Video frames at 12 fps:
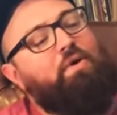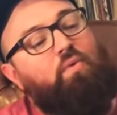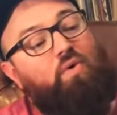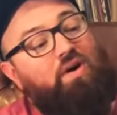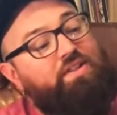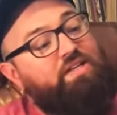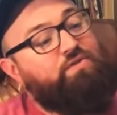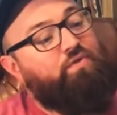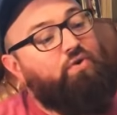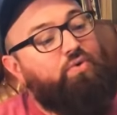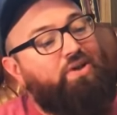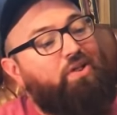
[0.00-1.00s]
been wanting this for
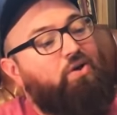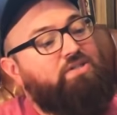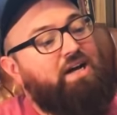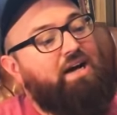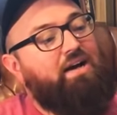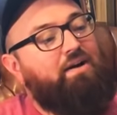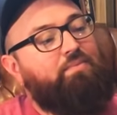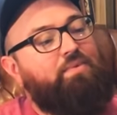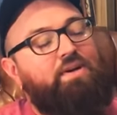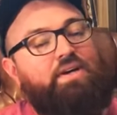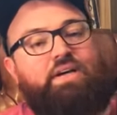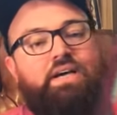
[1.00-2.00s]
a really long time.
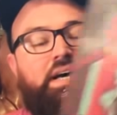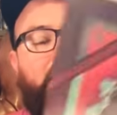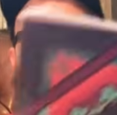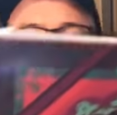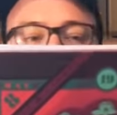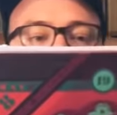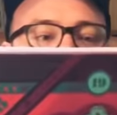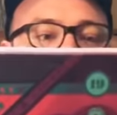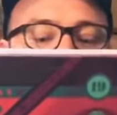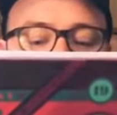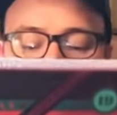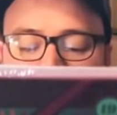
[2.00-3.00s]

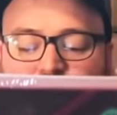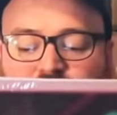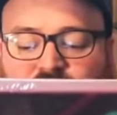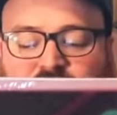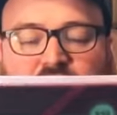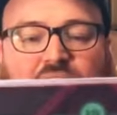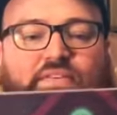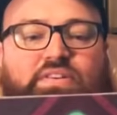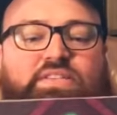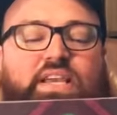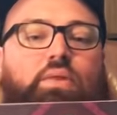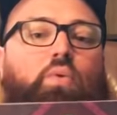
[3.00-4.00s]
I just haven't
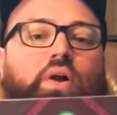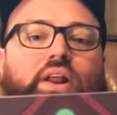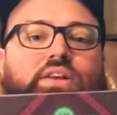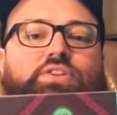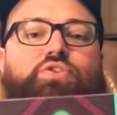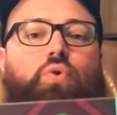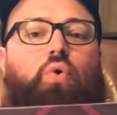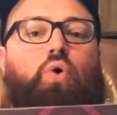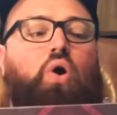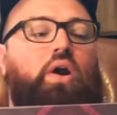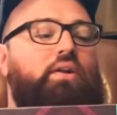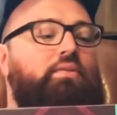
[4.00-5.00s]
seen one in a
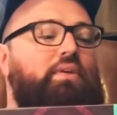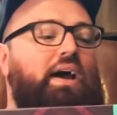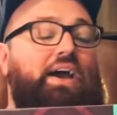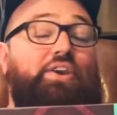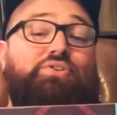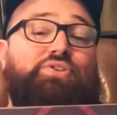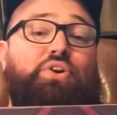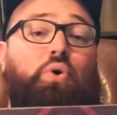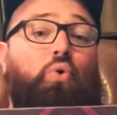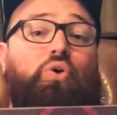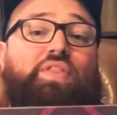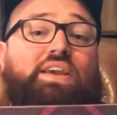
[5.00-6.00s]
store, and I usually
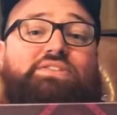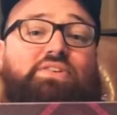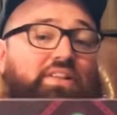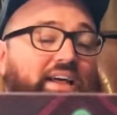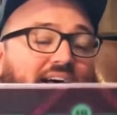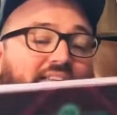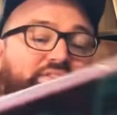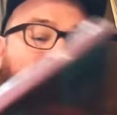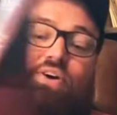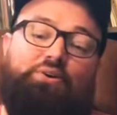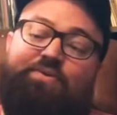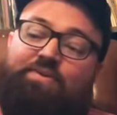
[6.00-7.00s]
don't order things online,
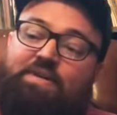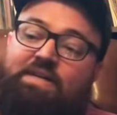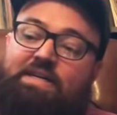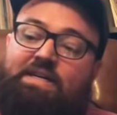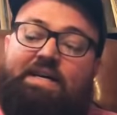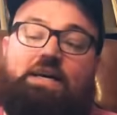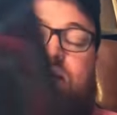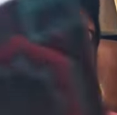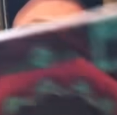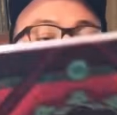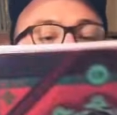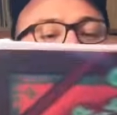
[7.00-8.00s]
so
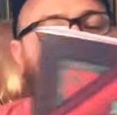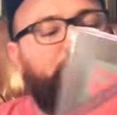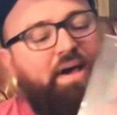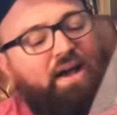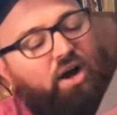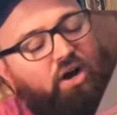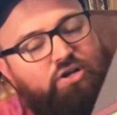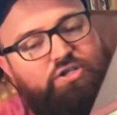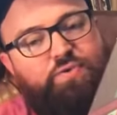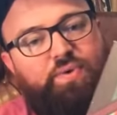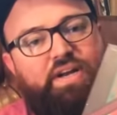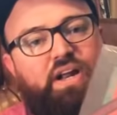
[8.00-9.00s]
this is about
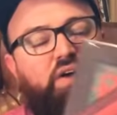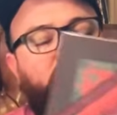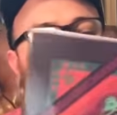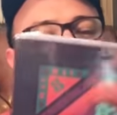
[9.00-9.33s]
$120